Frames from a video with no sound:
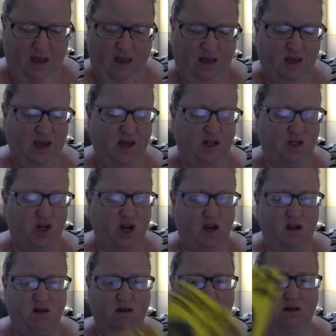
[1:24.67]
Catch
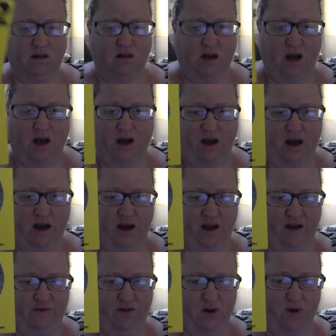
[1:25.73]
Hell? I, I
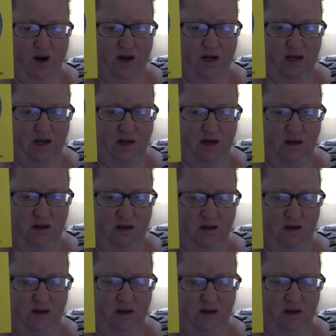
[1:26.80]
have no idea